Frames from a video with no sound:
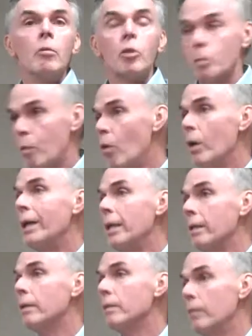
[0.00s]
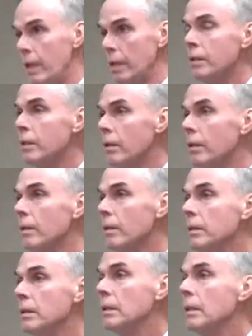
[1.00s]
was born here and raised here.
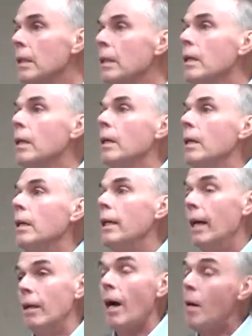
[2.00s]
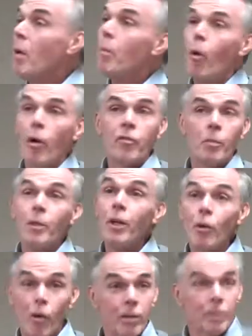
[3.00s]
And now, I'm a boy from New
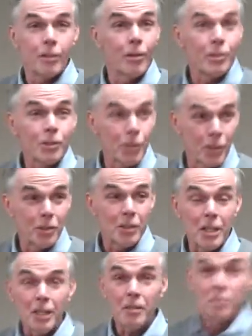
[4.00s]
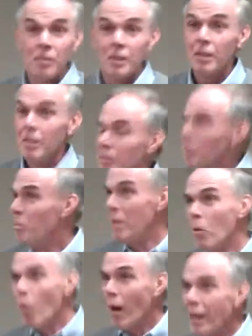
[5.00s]
York and North Jersey.
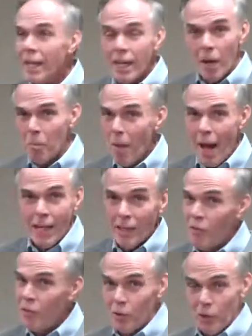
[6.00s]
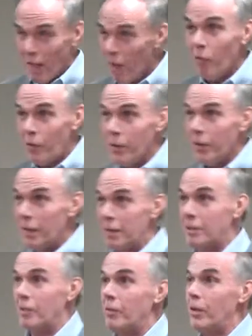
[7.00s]
Me winding up back in Philadelphia
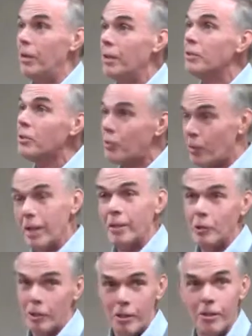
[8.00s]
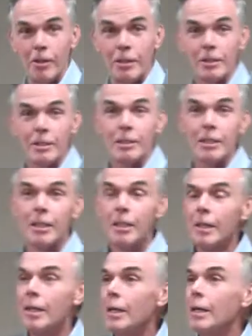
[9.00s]
is a very strange occurrence.
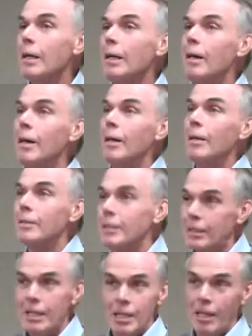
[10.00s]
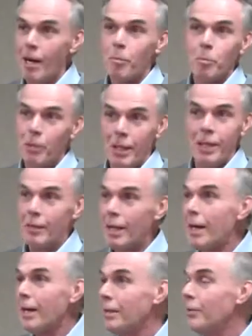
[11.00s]
Did not plan
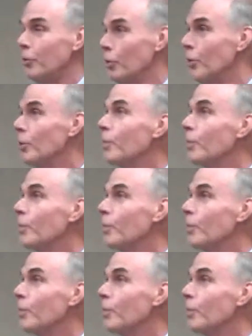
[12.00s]
that, you